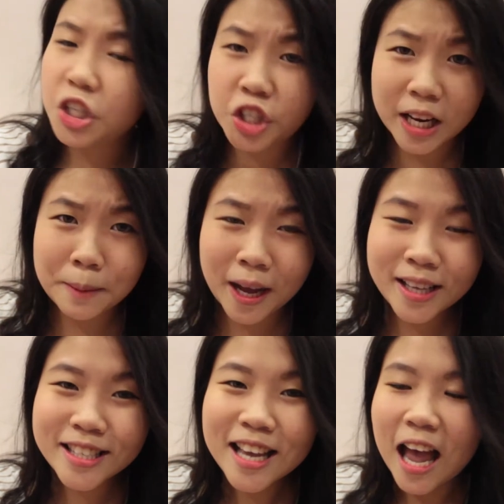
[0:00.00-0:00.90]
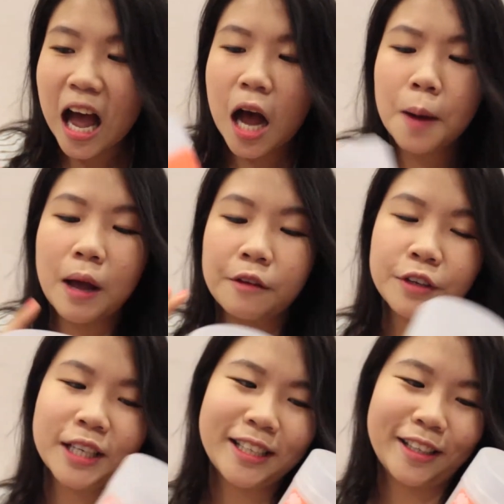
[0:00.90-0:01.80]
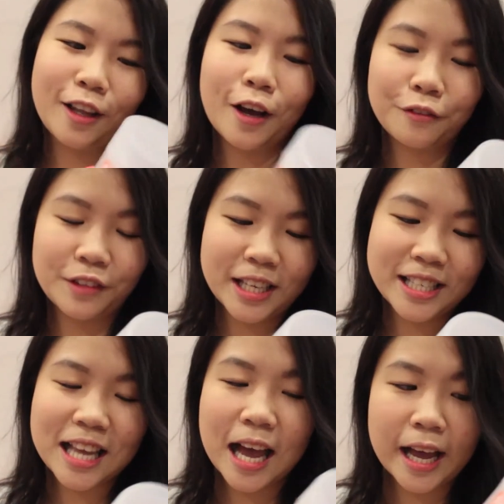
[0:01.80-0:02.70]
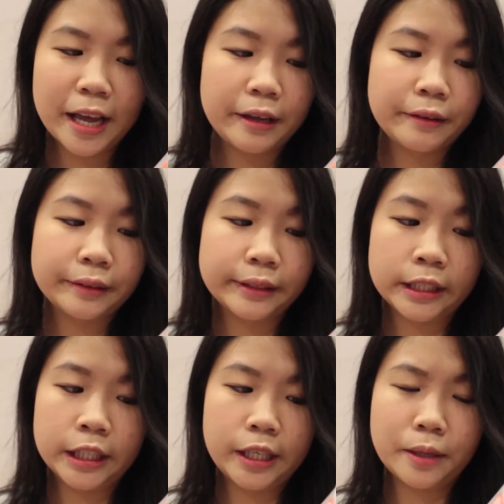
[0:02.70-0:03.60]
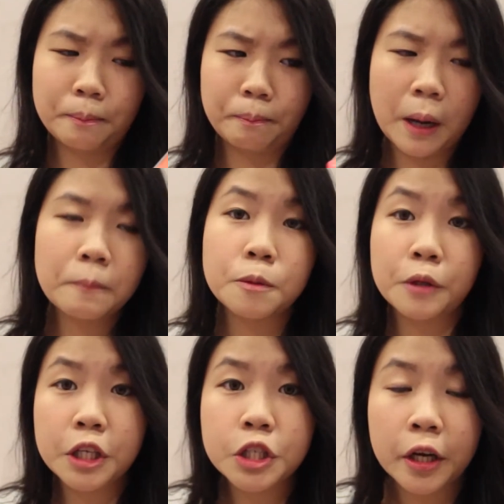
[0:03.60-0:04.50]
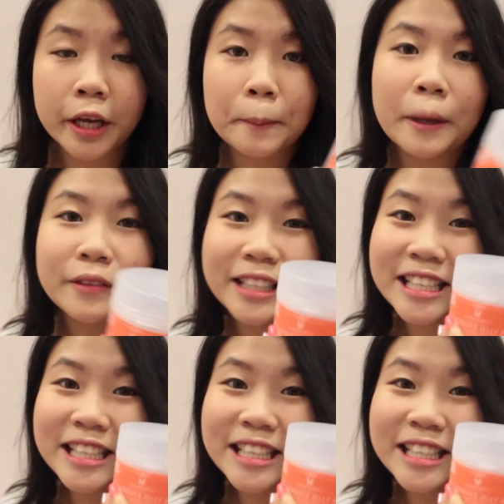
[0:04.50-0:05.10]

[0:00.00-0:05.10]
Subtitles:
jelly mask. I've heard a lot of this. I heard Bob's Beauty talking about